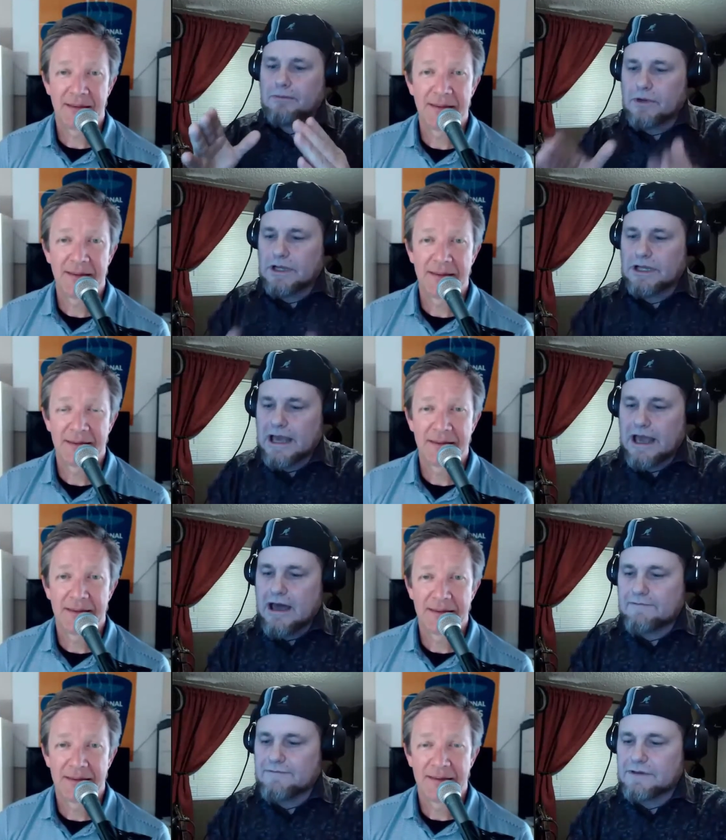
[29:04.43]
Speaker 1: really
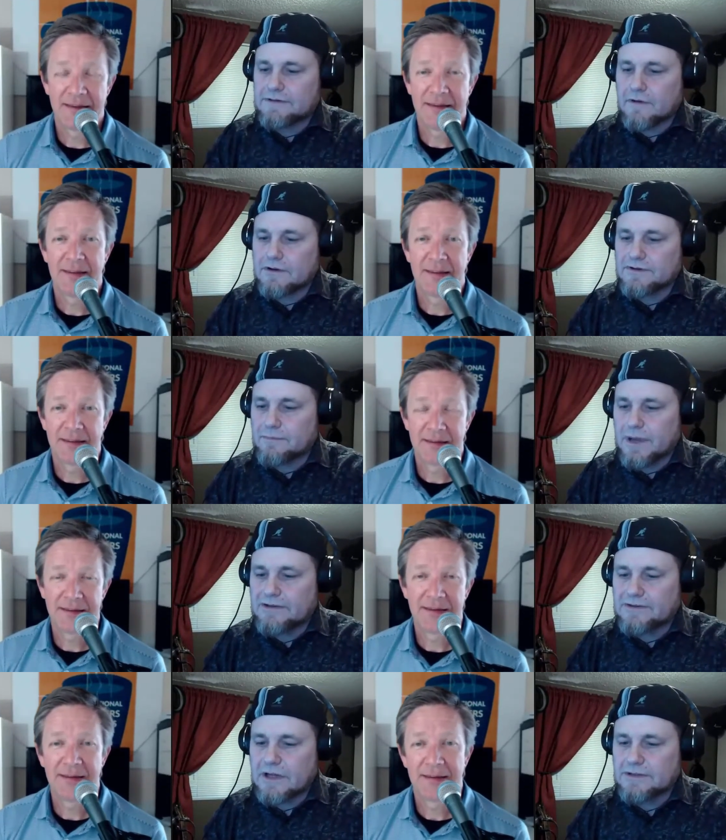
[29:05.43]
have as far as the
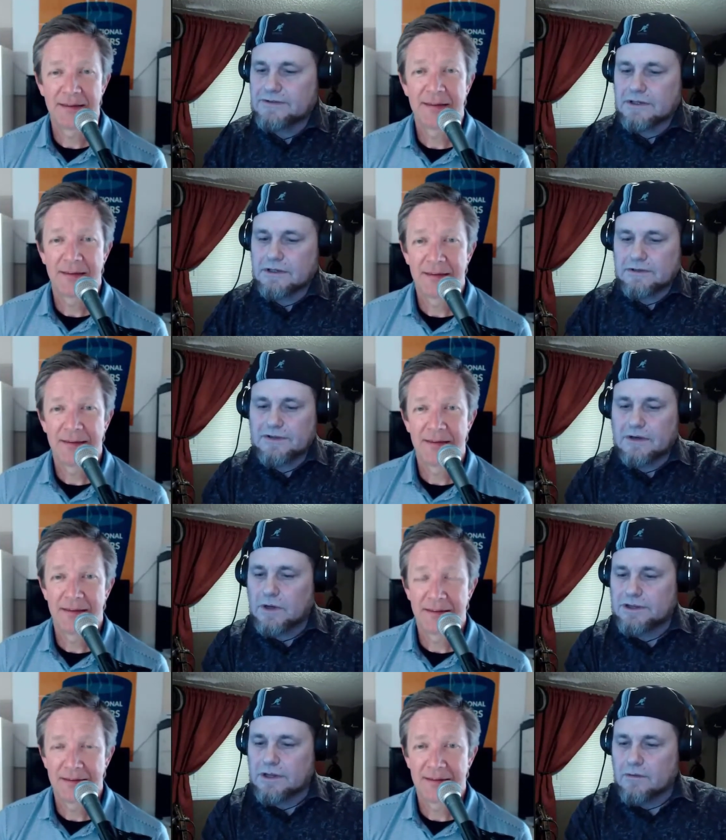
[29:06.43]
baseline skills and
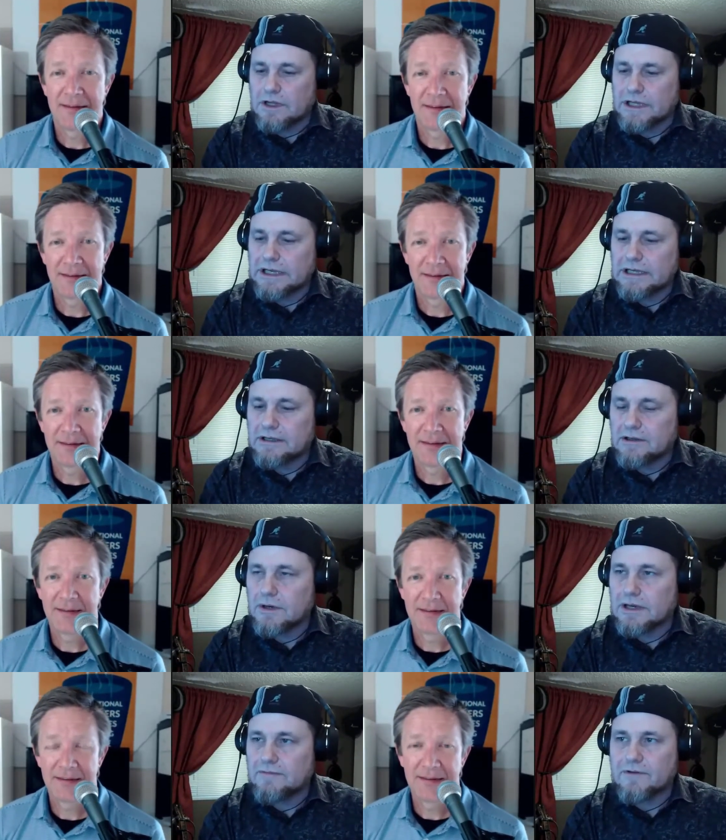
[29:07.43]
what they're really
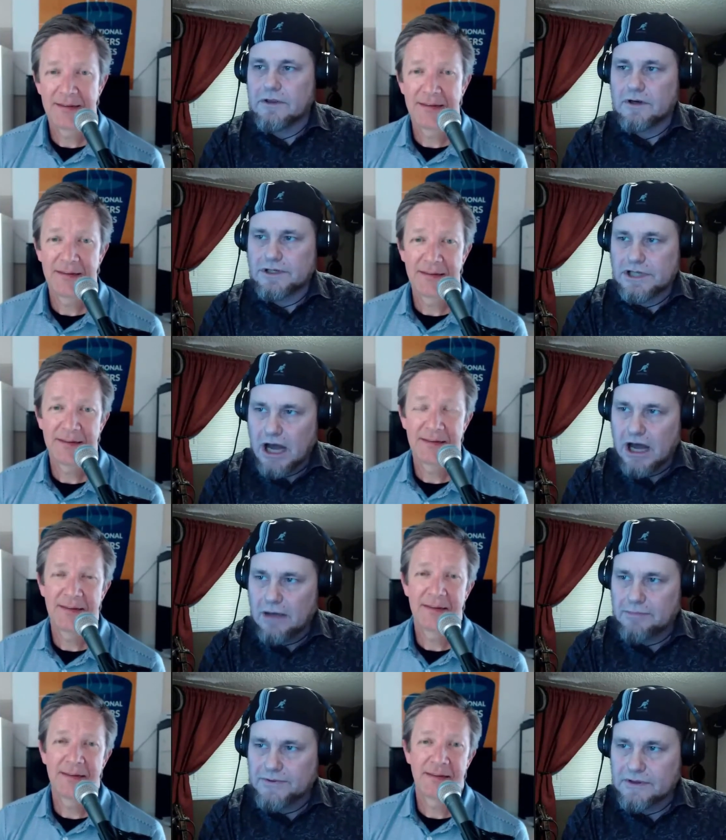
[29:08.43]
doing for their
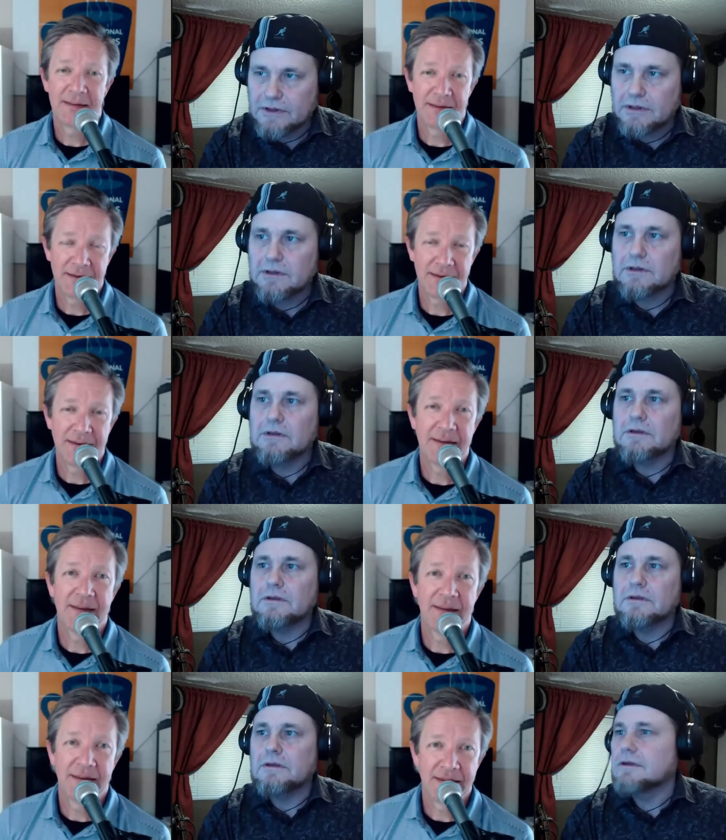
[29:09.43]
jobs,
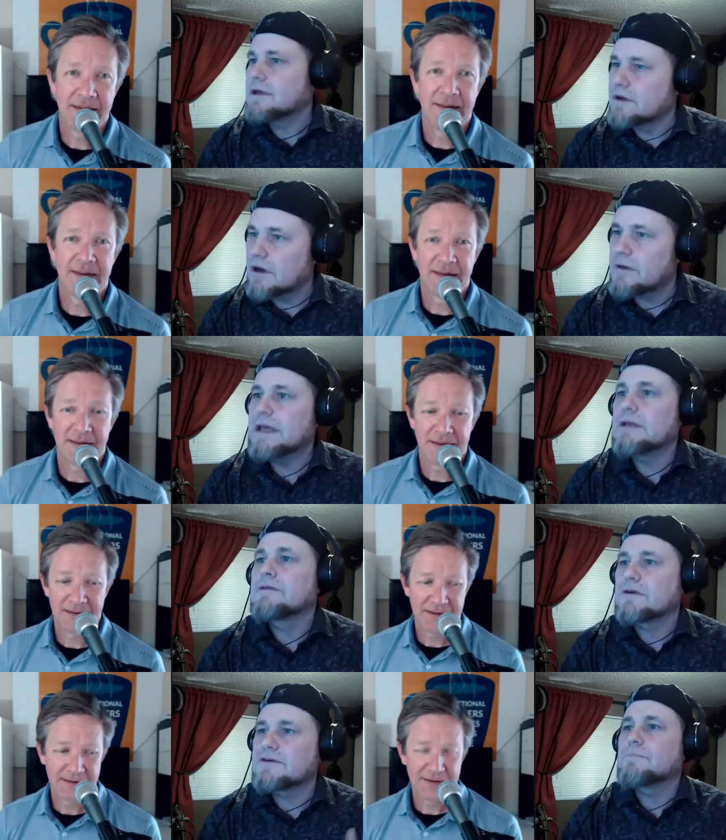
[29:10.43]
you know what I mean?
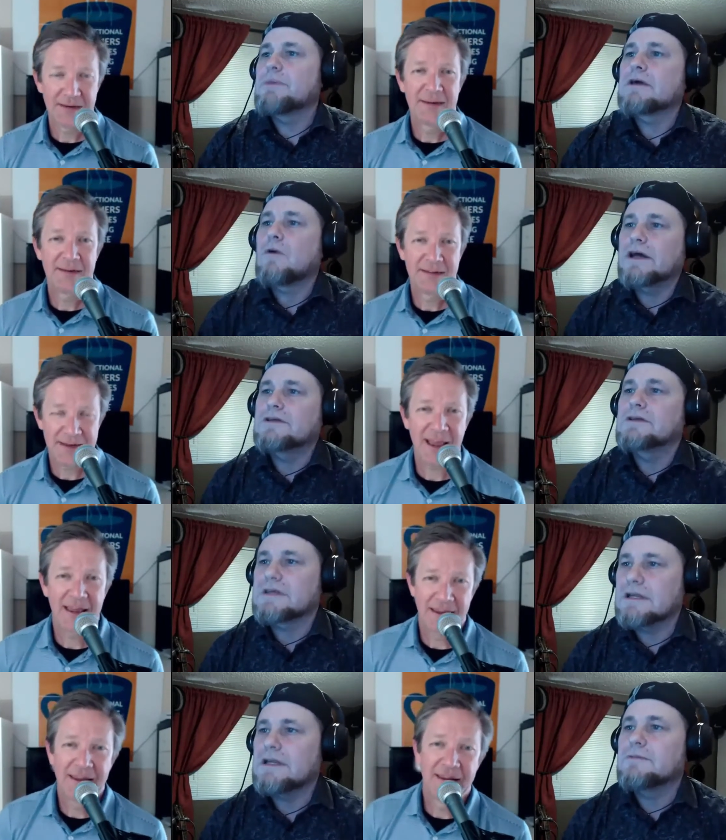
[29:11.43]
There's some big questions
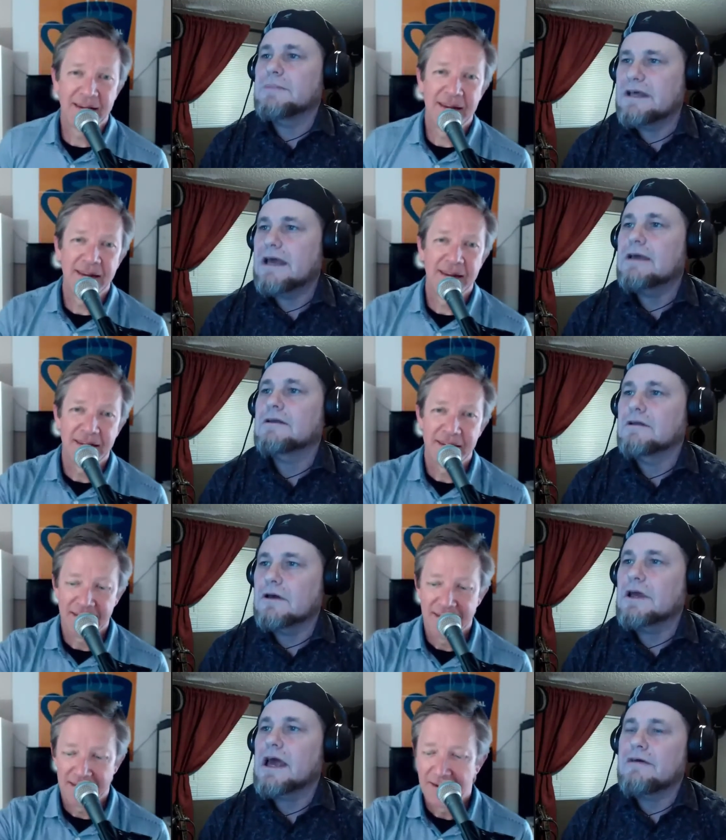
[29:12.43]
that need to be taken a
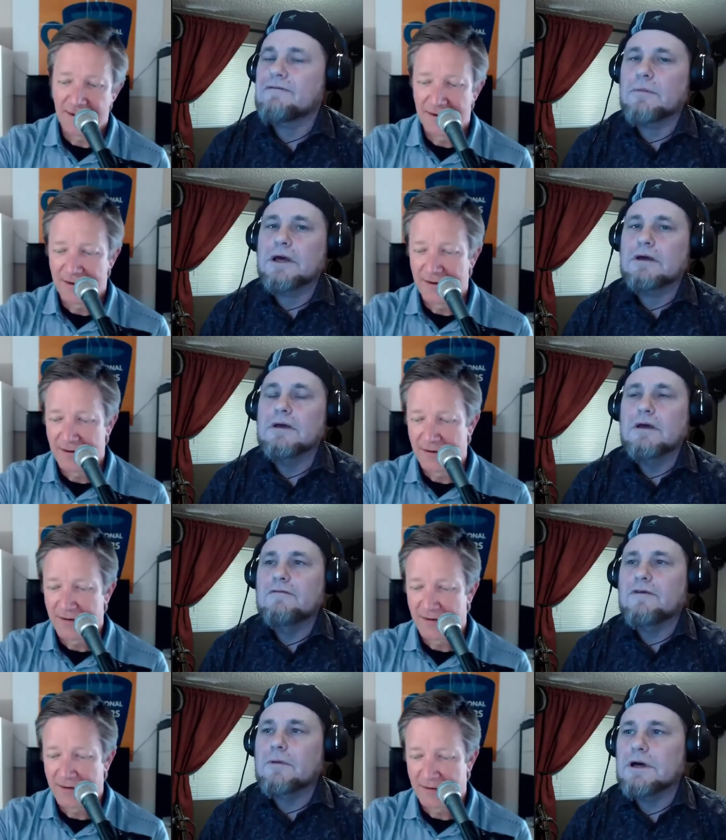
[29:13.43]
look at from a,
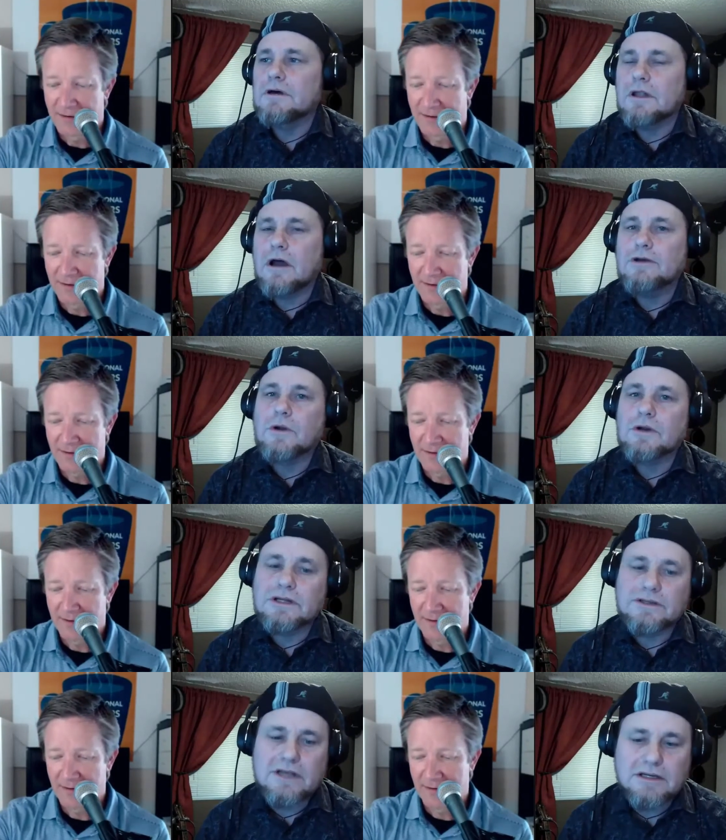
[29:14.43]
from a large
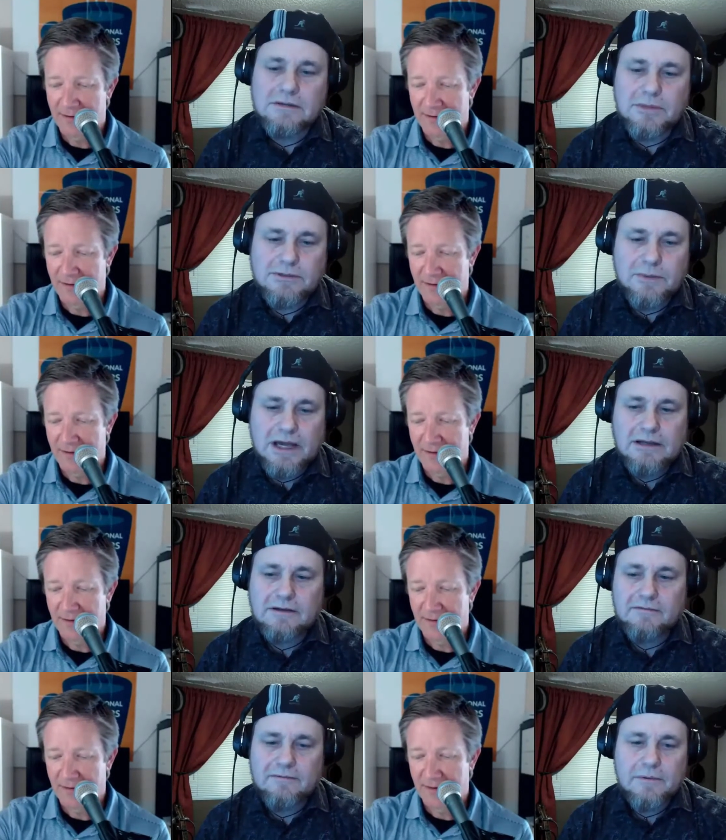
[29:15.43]
organization
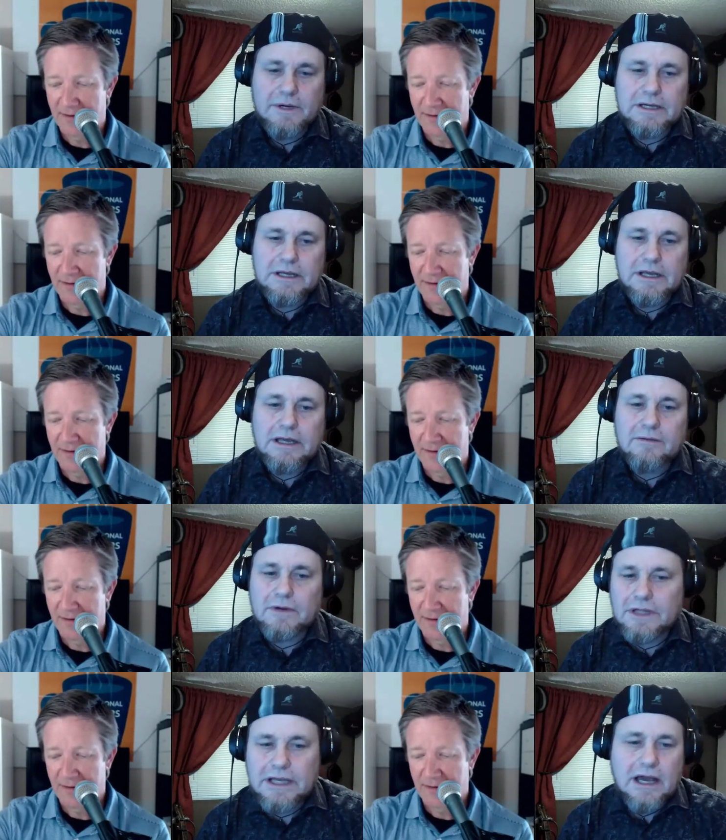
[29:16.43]
perspective, but it
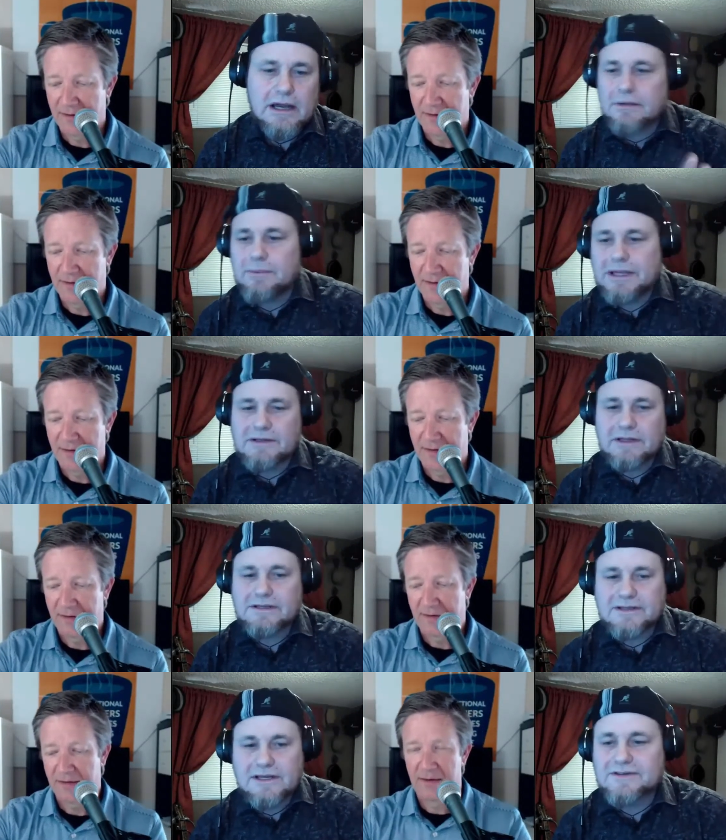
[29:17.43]
really kind of depends on the
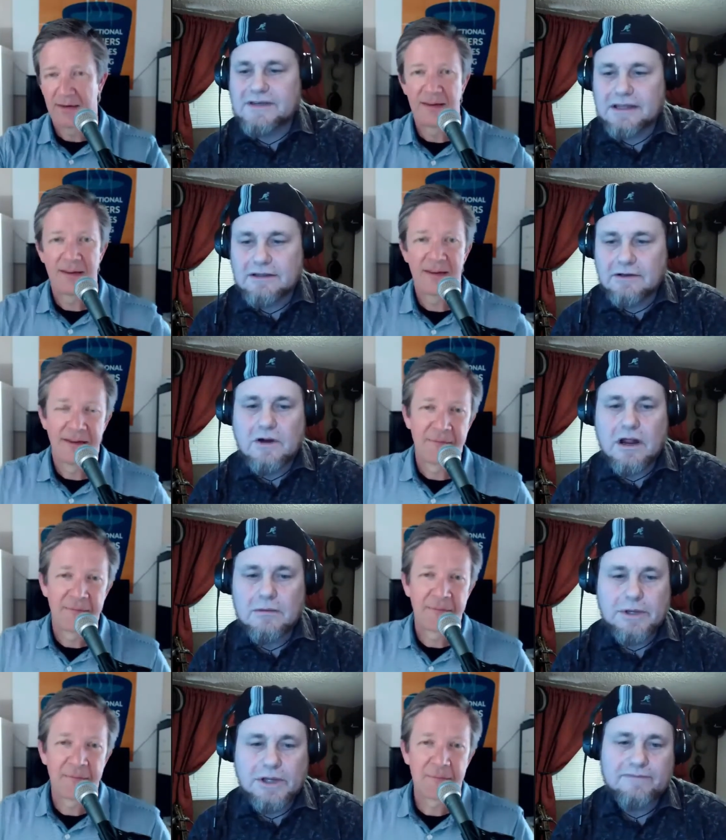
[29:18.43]
skill set that you're trying to
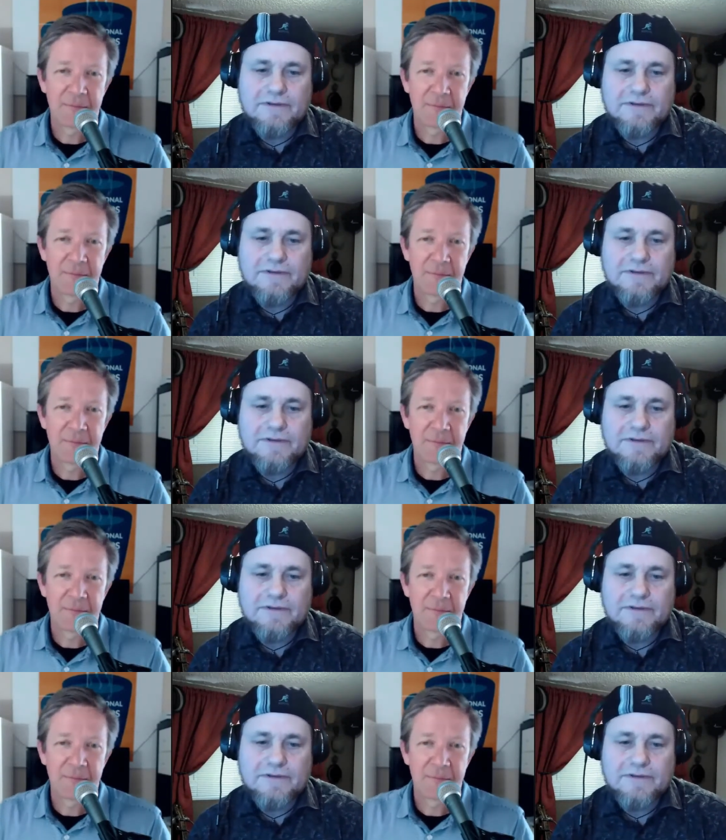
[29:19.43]
build. If it's